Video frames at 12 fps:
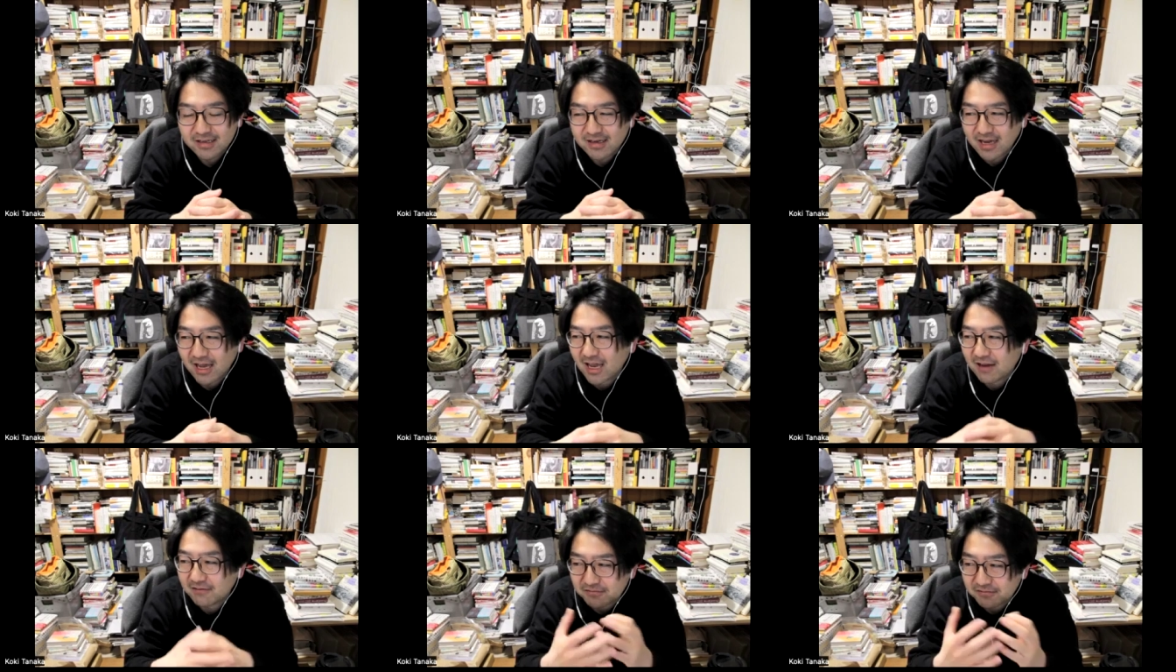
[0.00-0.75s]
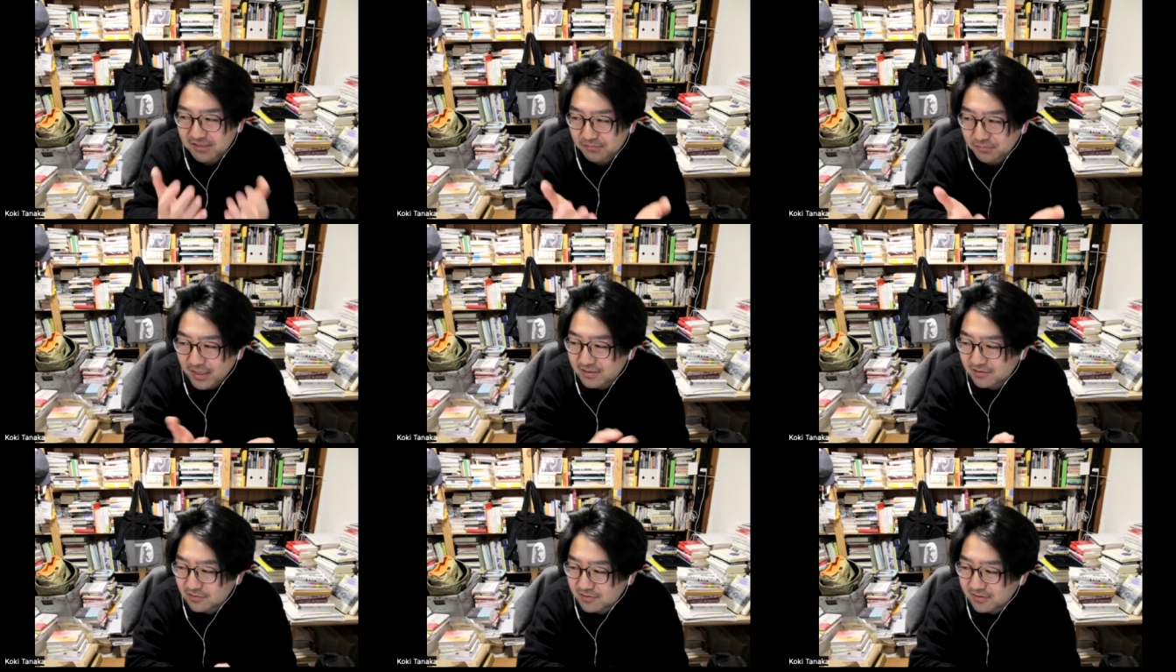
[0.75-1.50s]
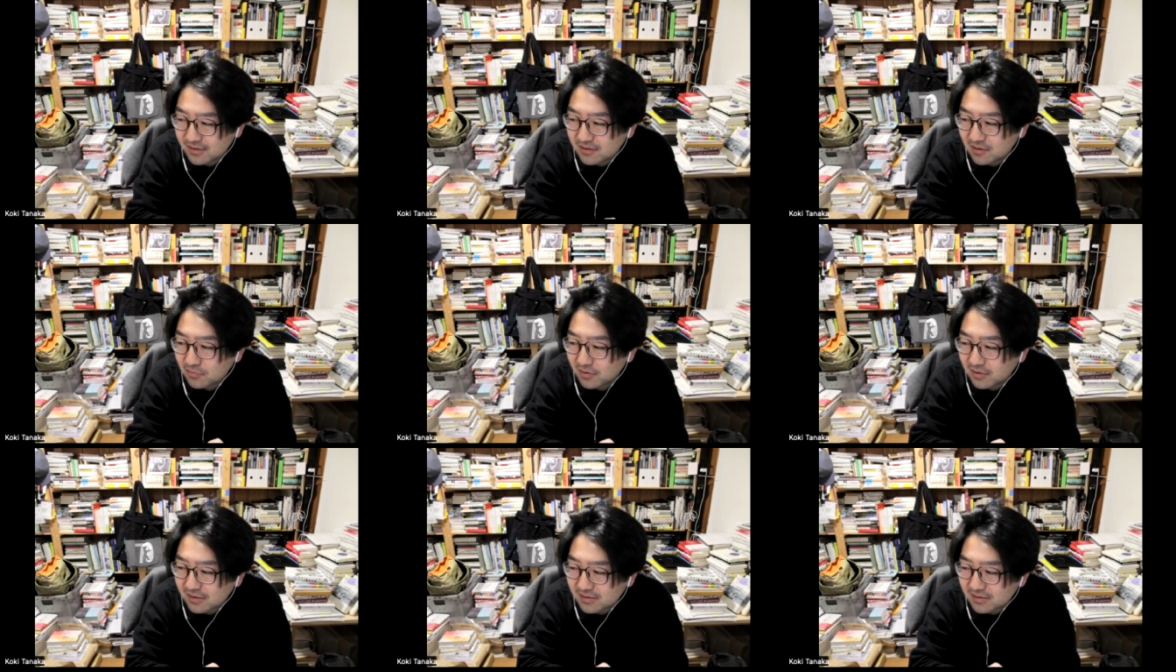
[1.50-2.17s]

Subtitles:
I have a space to think about.